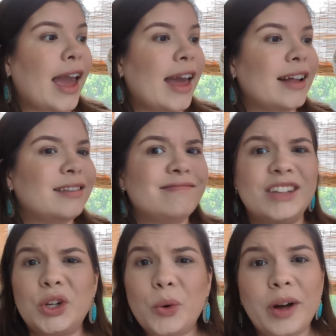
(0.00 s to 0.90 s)
And
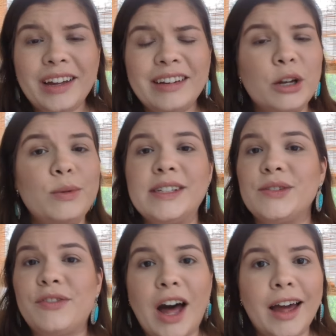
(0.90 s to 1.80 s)
you know what? It
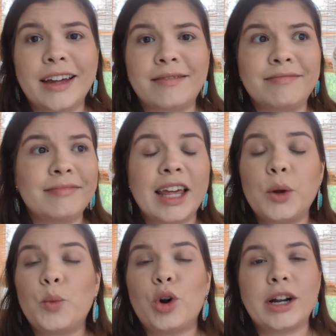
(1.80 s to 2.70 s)
was fine.
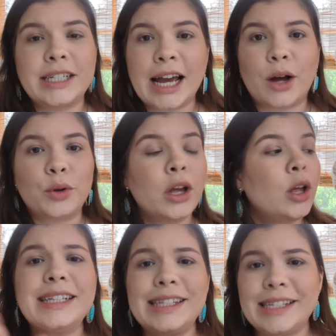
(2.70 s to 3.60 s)
It worked out. We
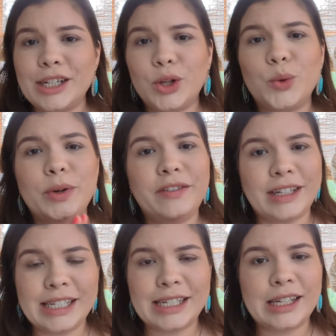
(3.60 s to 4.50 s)
can still
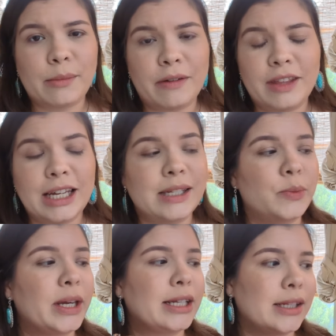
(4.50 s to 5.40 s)
revisit some of these.
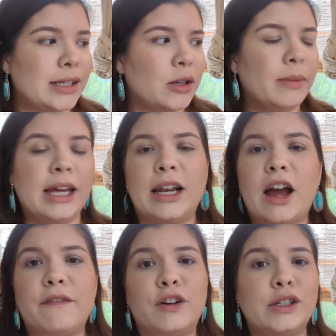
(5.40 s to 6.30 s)
We can still make an
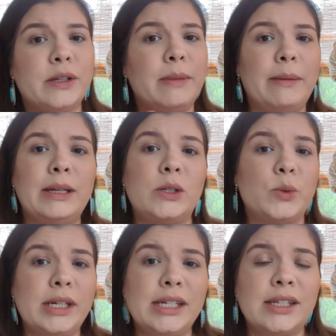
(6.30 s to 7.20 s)
effort to maybe
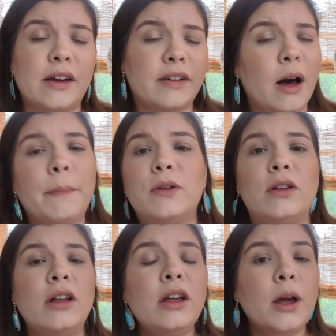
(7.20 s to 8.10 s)
squeeze a
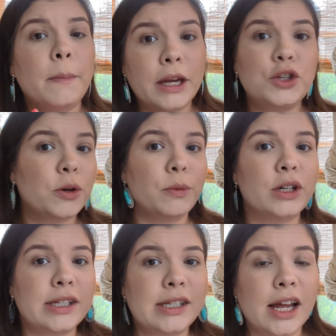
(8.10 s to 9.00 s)
couple picture
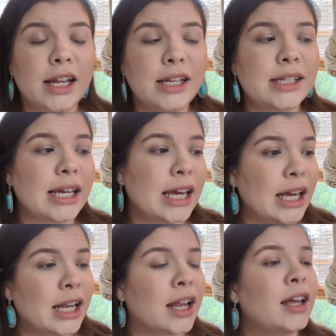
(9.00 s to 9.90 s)
book studies
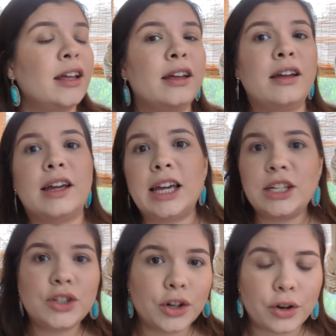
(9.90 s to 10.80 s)

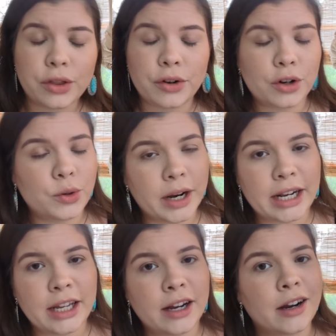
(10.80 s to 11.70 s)
into her third
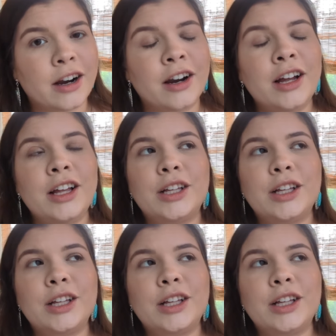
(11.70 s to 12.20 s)
grade year.